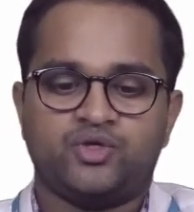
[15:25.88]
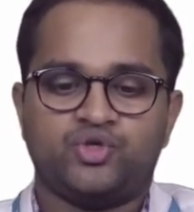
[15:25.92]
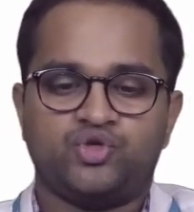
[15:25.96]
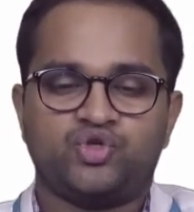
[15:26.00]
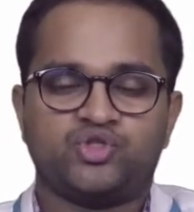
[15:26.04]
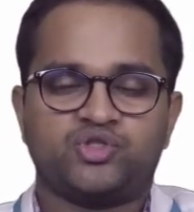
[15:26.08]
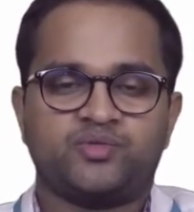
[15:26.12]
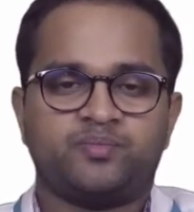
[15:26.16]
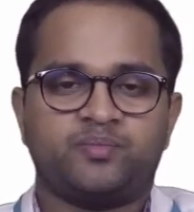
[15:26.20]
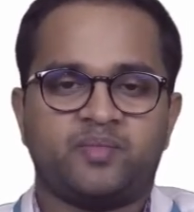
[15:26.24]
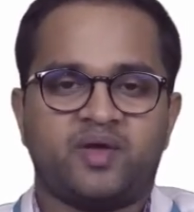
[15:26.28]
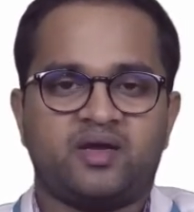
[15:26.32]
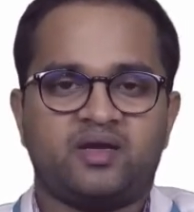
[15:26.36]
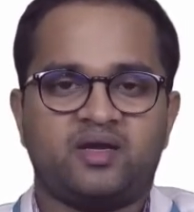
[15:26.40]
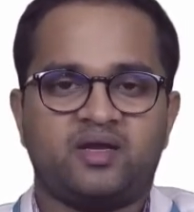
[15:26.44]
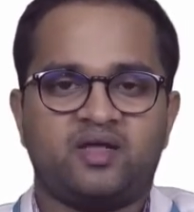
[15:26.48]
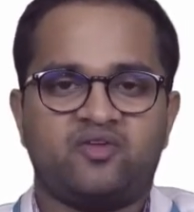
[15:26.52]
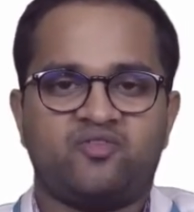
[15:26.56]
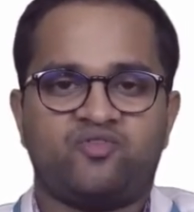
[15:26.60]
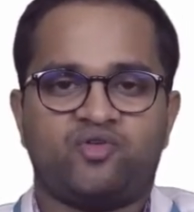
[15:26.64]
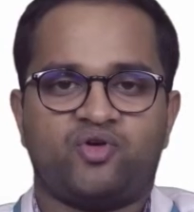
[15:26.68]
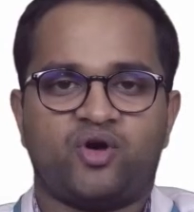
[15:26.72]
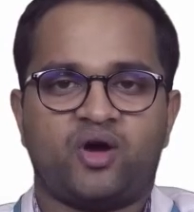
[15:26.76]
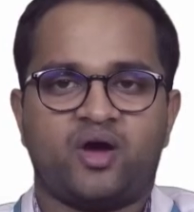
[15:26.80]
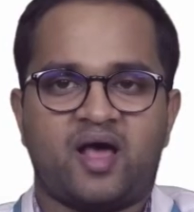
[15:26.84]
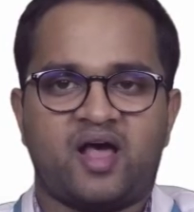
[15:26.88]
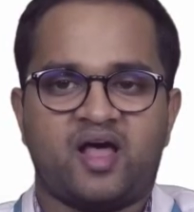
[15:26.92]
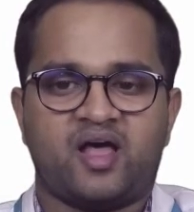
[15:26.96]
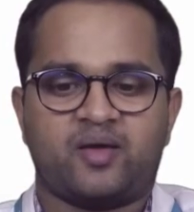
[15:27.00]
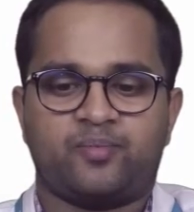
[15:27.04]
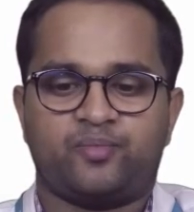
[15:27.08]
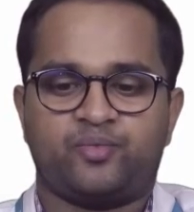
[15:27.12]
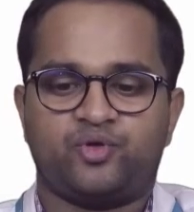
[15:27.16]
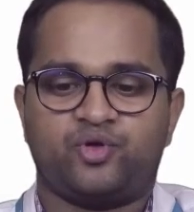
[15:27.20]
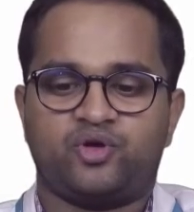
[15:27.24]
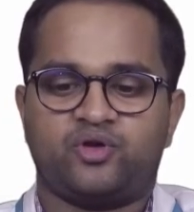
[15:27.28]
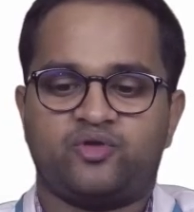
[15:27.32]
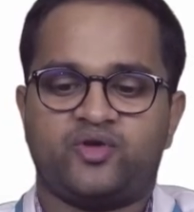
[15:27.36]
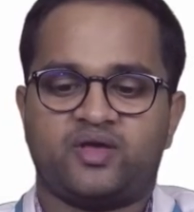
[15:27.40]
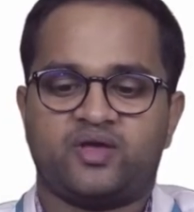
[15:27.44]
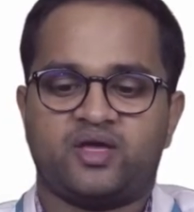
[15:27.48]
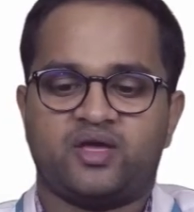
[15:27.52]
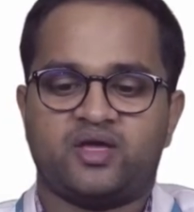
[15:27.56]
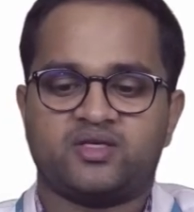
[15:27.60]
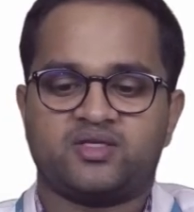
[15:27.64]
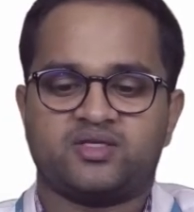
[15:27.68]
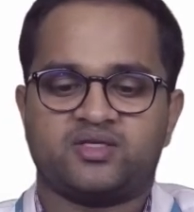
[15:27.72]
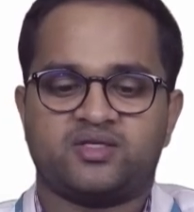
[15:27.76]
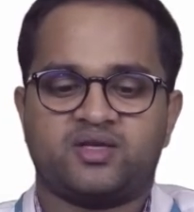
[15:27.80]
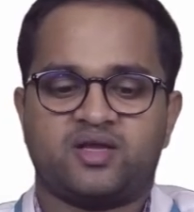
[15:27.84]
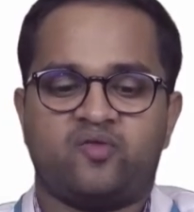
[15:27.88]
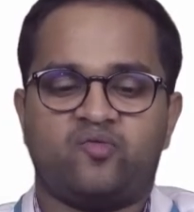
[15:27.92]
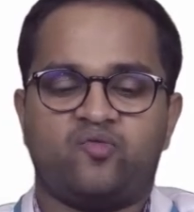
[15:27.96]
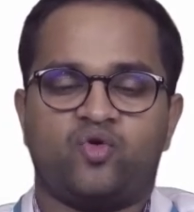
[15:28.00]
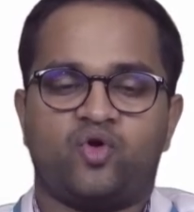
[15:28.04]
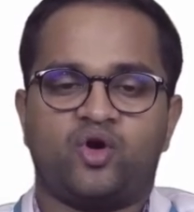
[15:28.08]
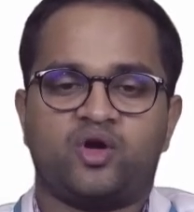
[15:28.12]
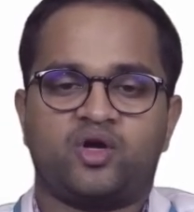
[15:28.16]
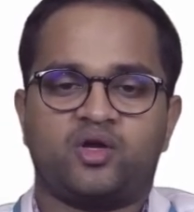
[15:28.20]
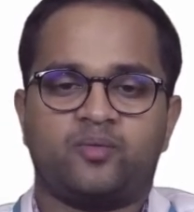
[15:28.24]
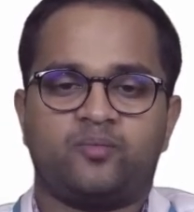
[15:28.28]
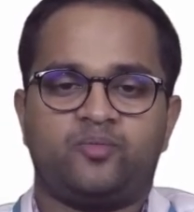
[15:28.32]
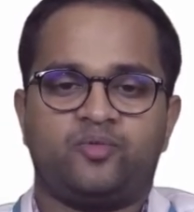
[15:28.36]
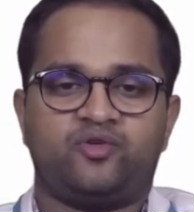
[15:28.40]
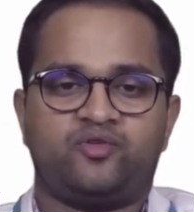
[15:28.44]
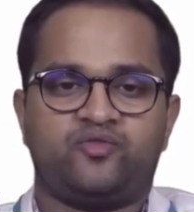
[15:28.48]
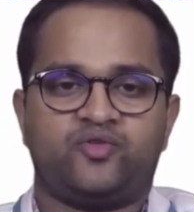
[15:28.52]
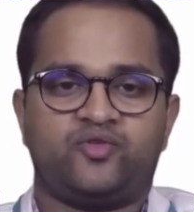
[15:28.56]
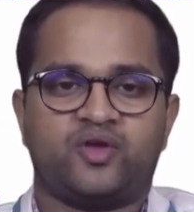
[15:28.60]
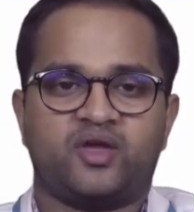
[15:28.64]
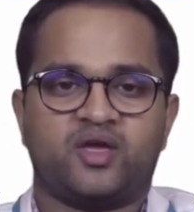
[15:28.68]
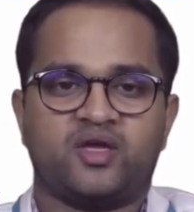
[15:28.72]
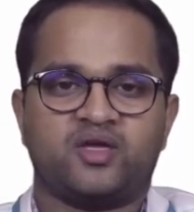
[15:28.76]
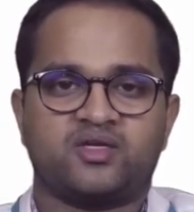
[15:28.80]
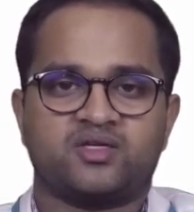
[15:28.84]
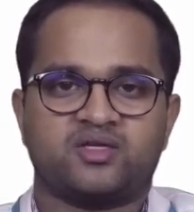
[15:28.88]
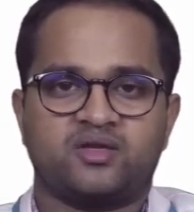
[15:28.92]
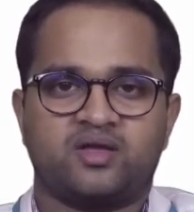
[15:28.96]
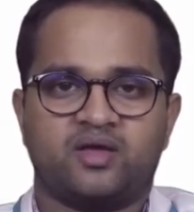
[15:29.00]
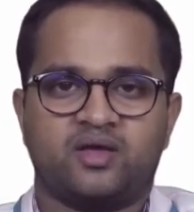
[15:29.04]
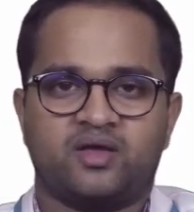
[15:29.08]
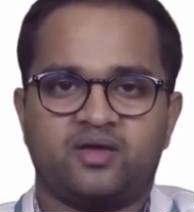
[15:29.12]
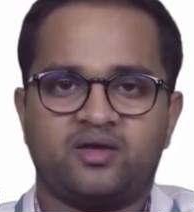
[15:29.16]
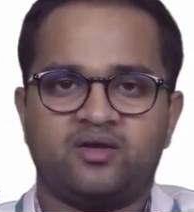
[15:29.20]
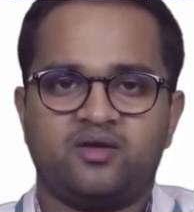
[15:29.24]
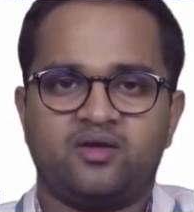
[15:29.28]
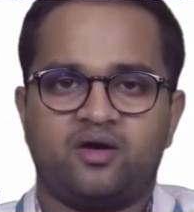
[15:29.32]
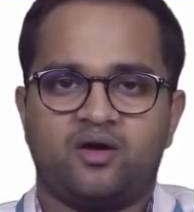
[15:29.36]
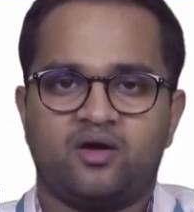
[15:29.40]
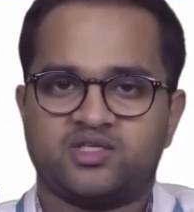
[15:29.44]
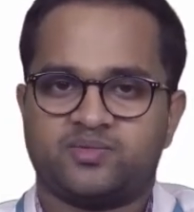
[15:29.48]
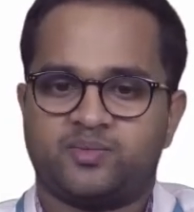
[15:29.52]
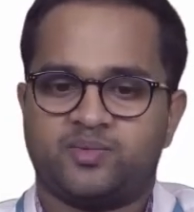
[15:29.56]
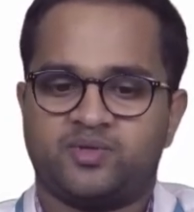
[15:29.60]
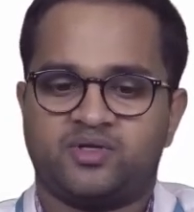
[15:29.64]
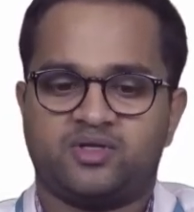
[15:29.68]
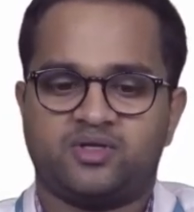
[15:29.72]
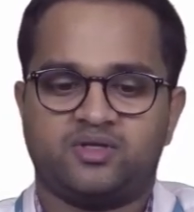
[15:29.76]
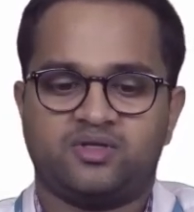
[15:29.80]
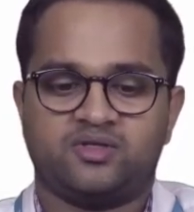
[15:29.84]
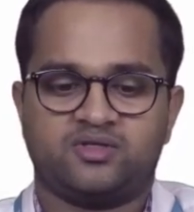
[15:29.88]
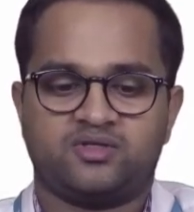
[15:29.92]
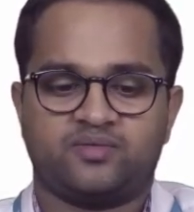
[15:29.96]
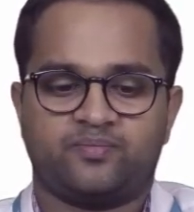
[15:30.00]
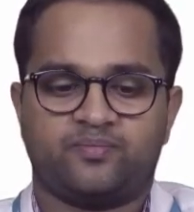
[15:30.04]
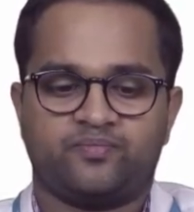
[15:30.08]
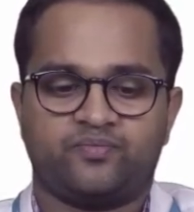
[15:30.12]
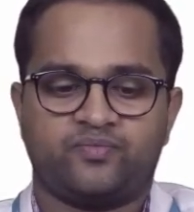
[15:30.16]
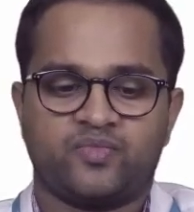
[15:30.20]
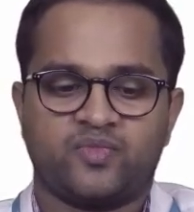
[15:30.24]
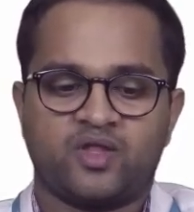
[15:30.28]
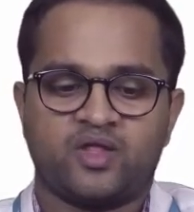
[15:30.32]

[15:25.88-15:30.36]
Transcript: used mainly for air purification and water purification in hospitals.